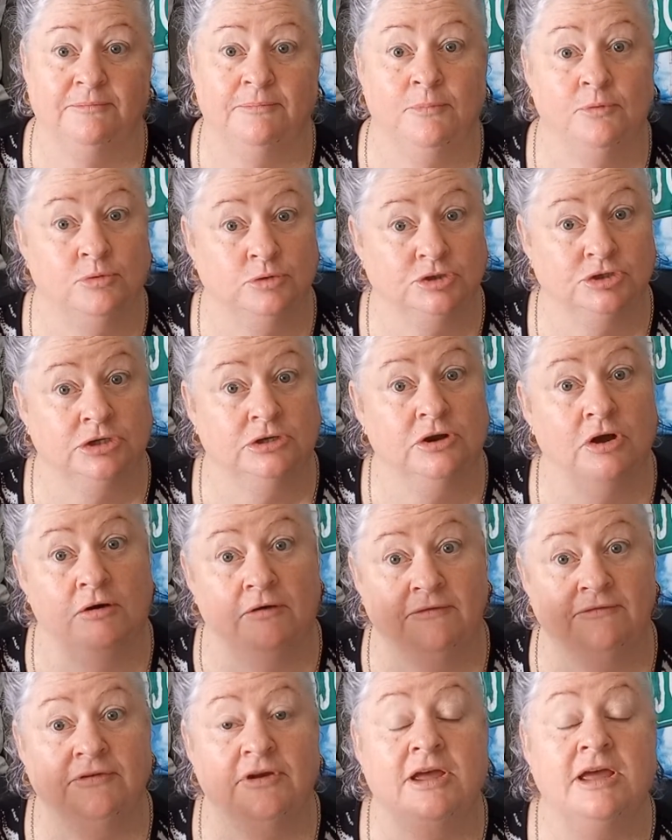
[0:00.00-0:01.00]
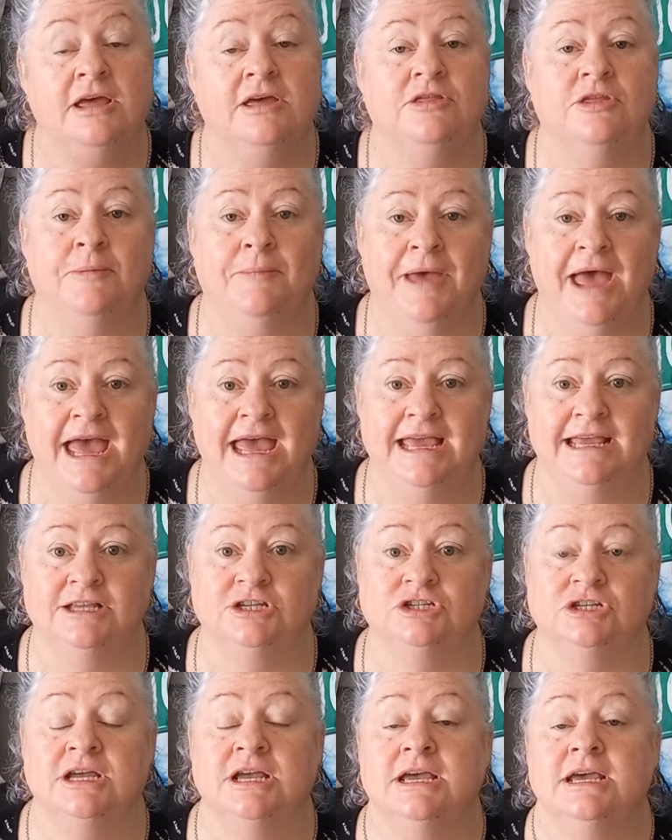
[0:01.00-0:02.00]
portion of the
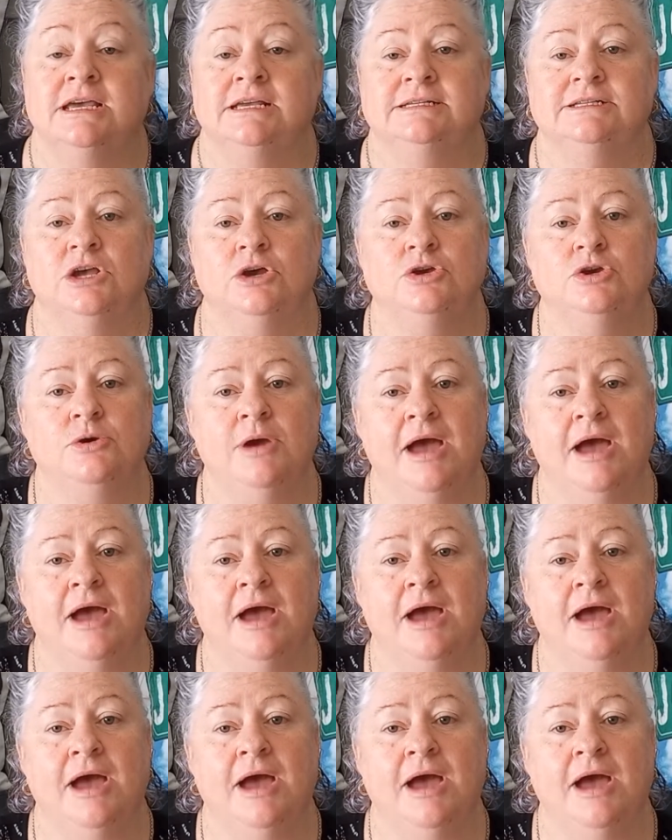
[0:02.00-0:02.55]
page. So you